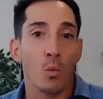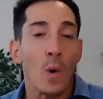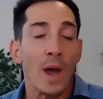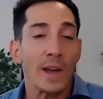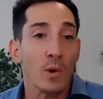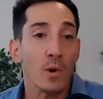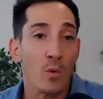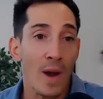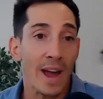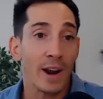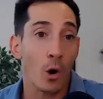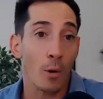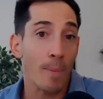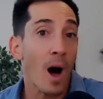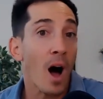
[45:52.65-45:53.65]
way we ran
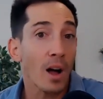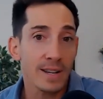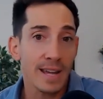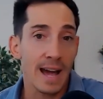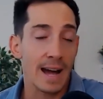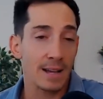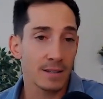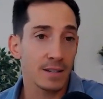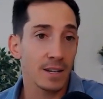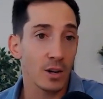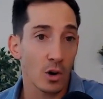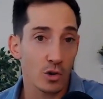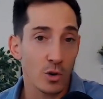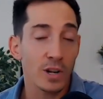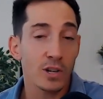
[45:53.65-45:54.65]
our podcast in
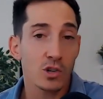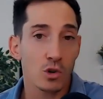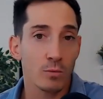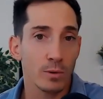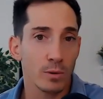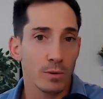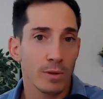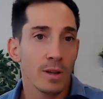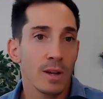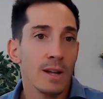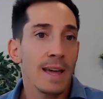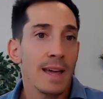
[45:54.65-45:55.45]
our trade show booth.